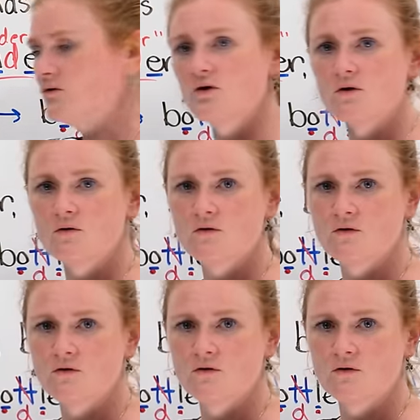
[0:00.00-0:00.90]
don't know.
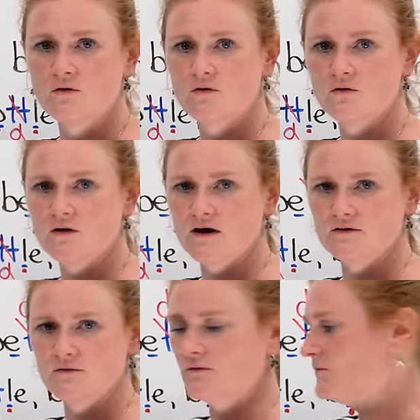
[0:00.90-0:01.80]
I
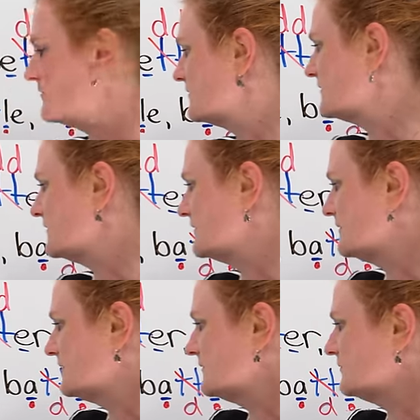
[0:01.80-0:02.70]
don't know.
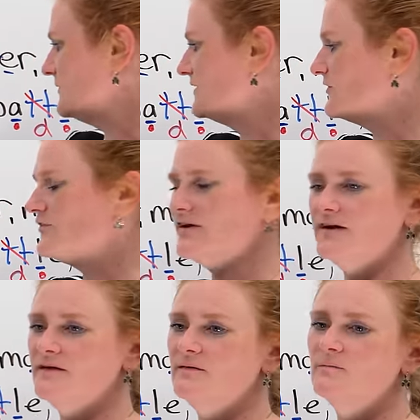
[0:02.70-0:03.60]
We don't
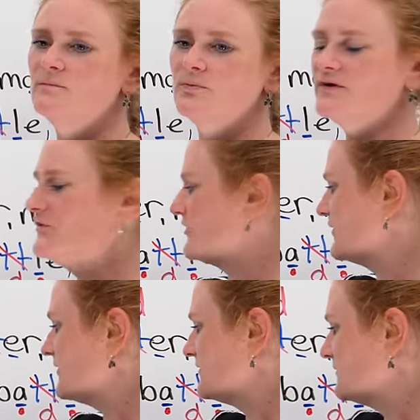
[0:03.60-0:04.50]
say
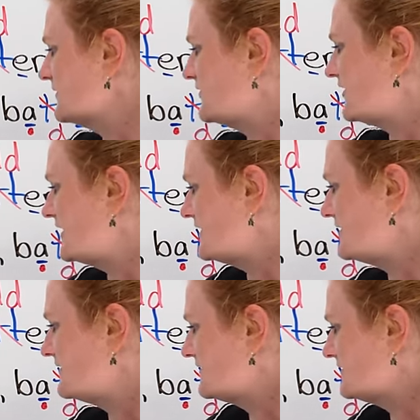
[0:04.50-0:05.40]
printer, we say
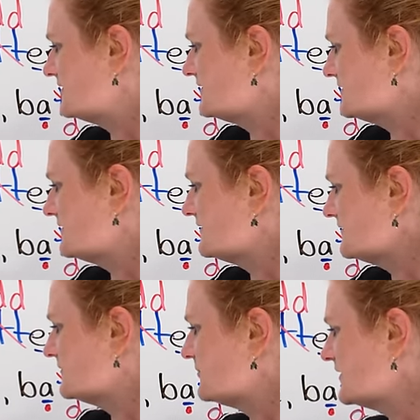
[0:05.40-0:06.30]

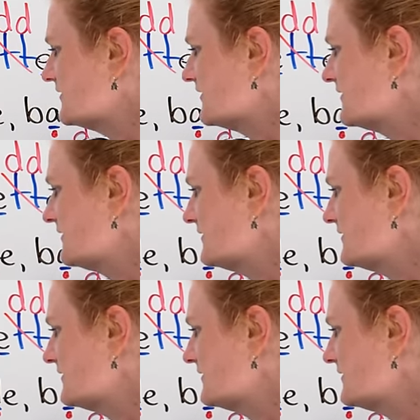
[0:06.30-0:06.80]
printer.